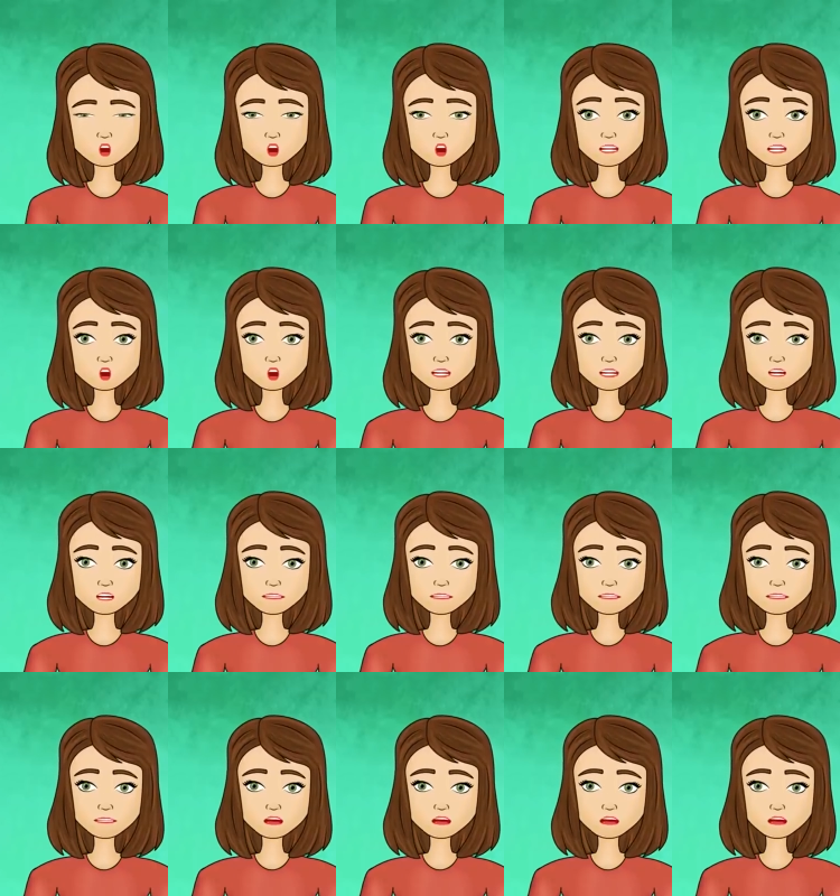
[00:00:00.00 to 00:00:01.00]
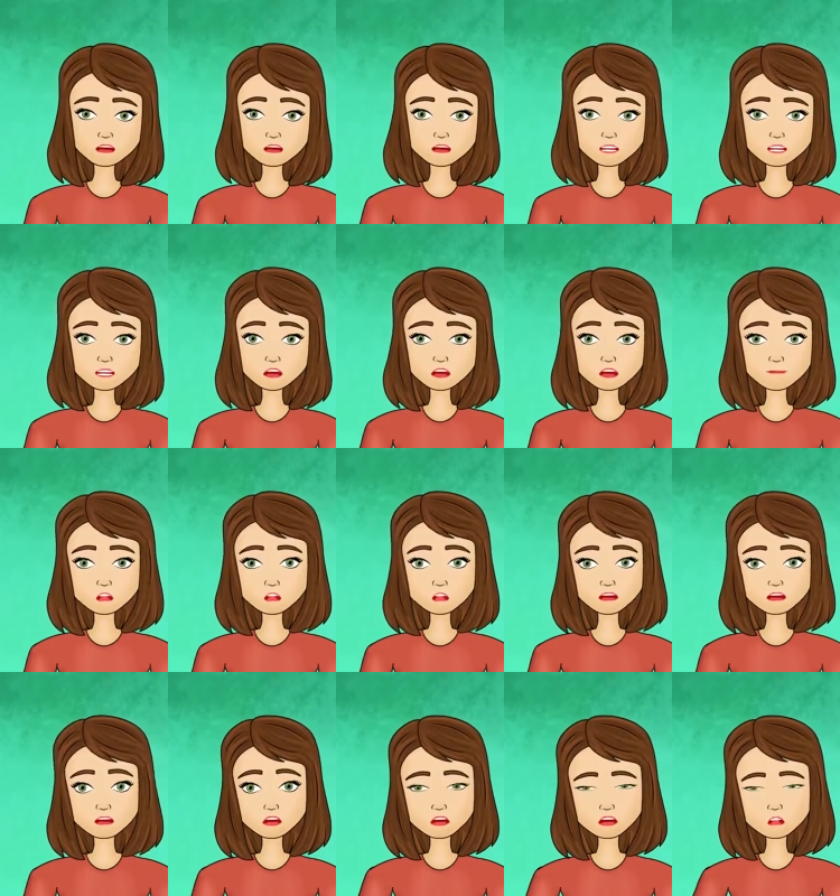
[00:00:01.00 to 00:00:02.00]
No one wants to be with an
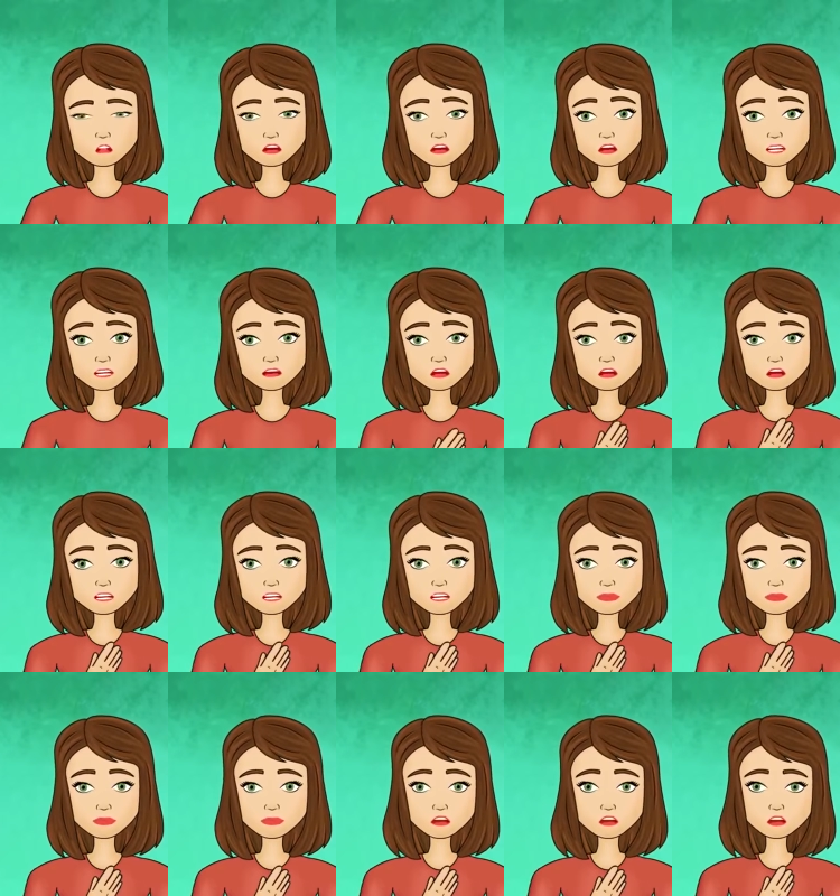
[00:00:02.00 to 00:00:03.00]
ugly girl like me.